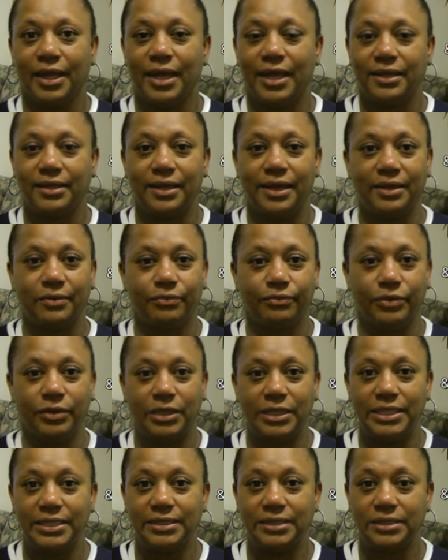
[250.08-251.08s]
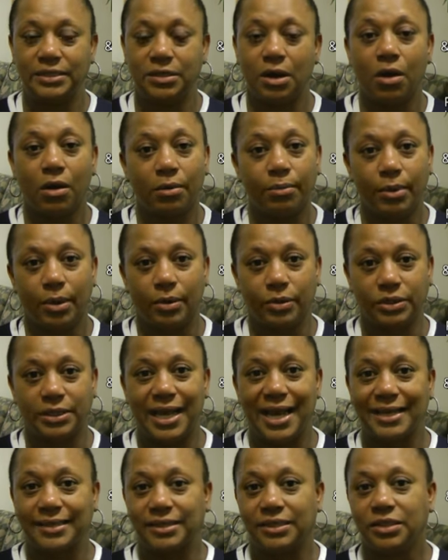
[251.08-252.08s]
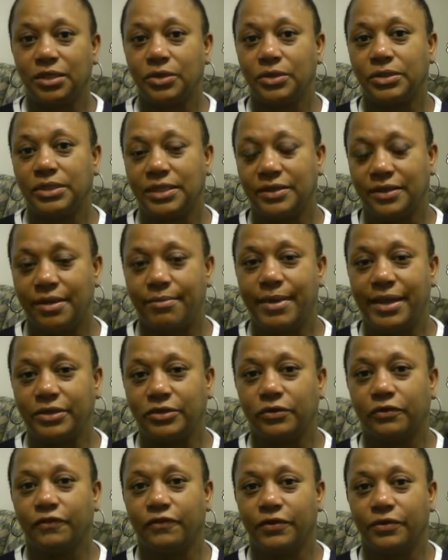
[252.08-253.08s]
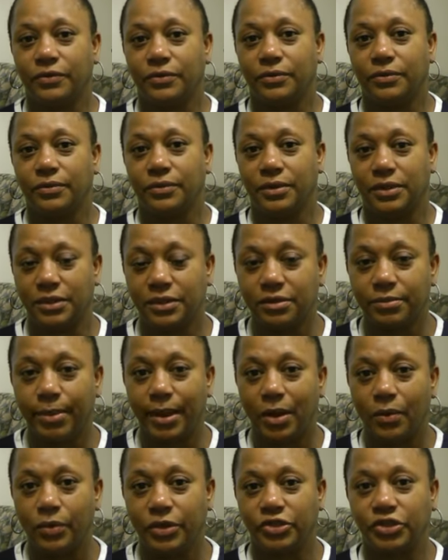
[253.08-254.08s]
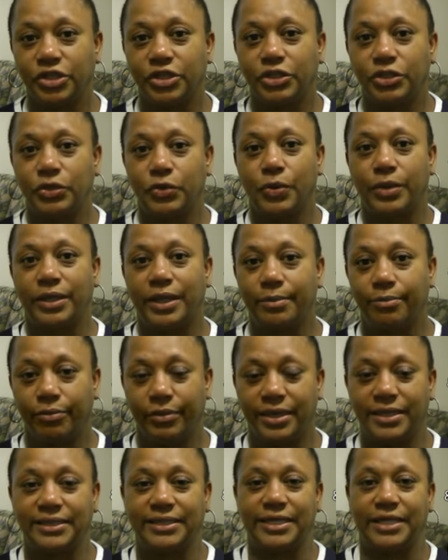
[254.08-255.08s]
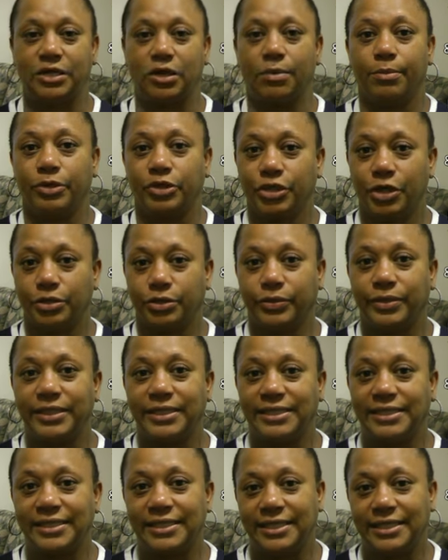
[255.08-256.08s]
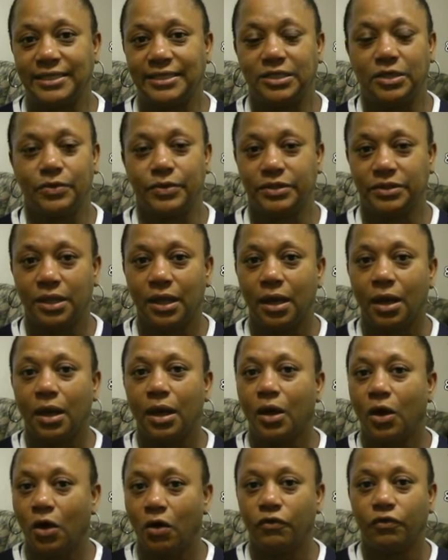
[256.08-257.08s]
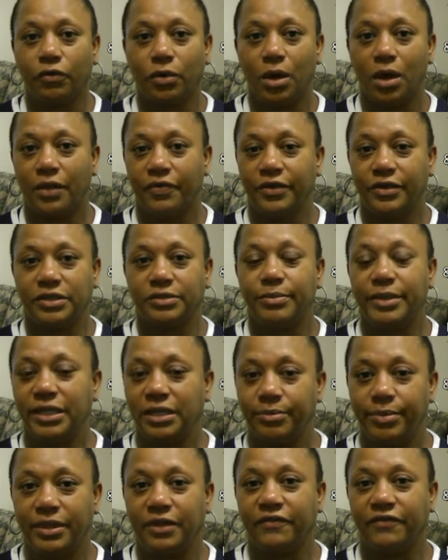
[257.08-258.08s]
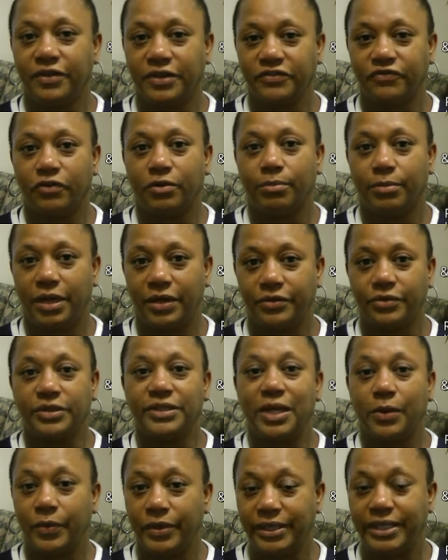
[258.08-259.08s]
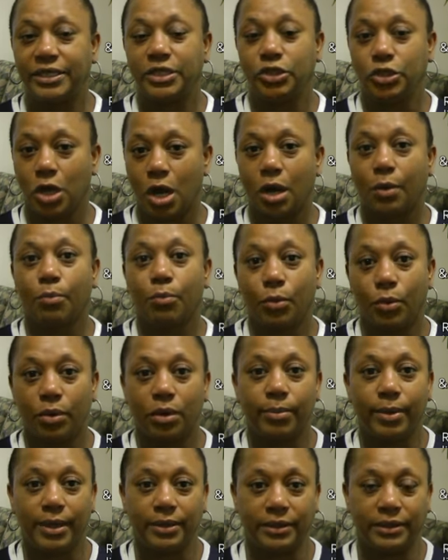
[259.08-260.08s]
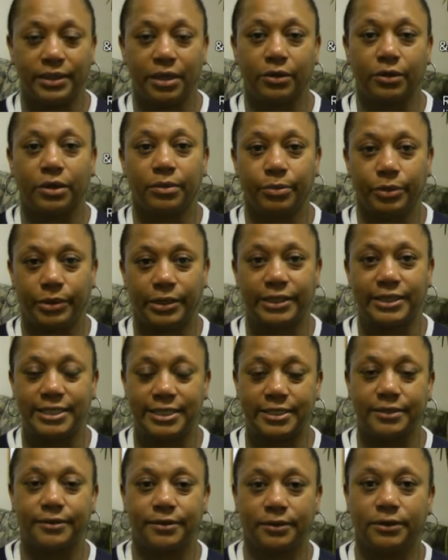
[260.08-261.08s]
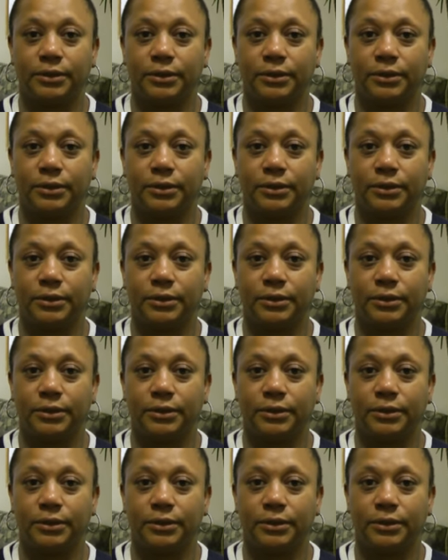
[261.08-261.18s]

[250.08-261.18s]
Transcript: and it releases hormones, oxytocin, that makes her feel good about what she's doing and brings in her maternal instincts. So overall, there's many benefits for mothers that we need to talk more about in our community.